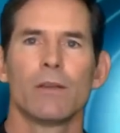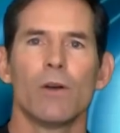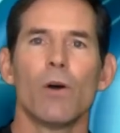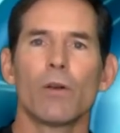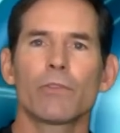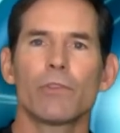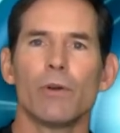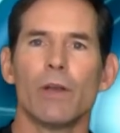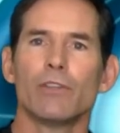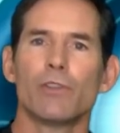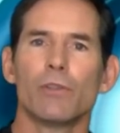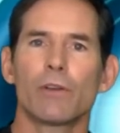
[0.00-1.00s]
Also,
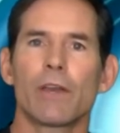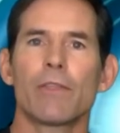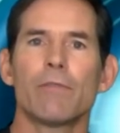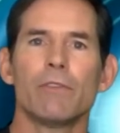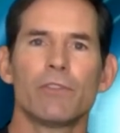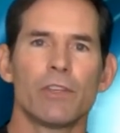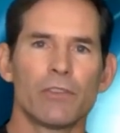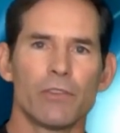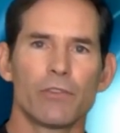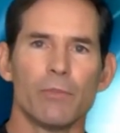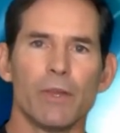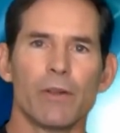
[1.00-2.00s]
as you look at the
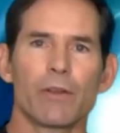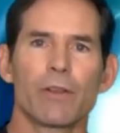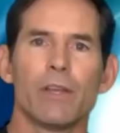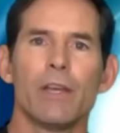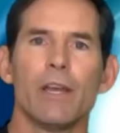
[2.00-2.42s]
resistance meter,